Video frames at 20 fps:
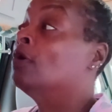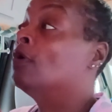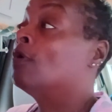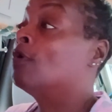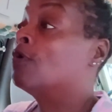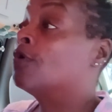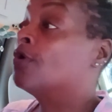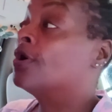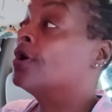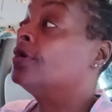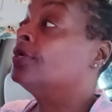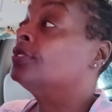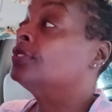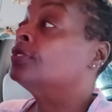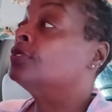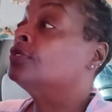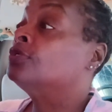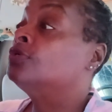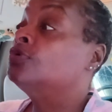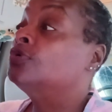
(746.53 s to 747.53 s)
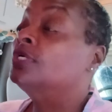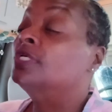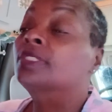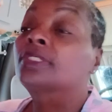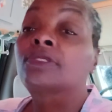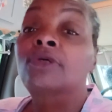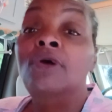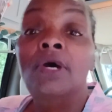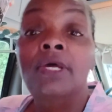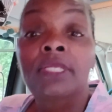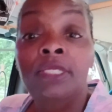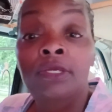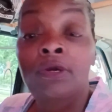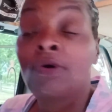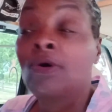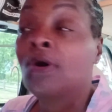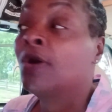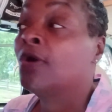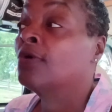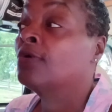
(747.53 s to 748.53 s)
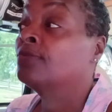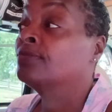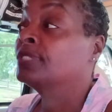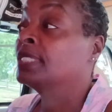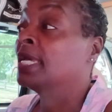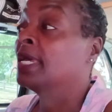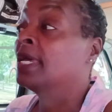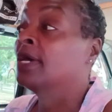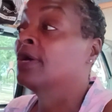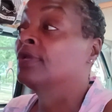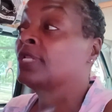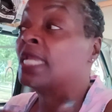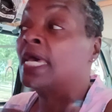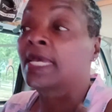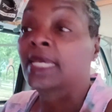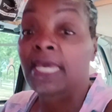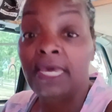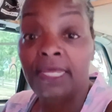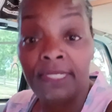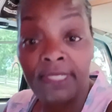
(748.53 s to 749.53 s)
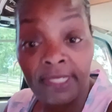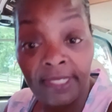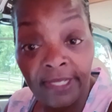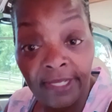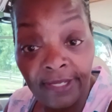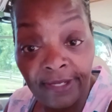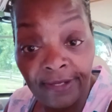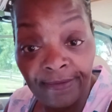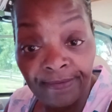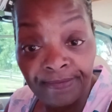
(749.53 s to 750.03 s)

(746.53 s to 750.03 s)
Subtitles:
or you can start in your hometown like I did.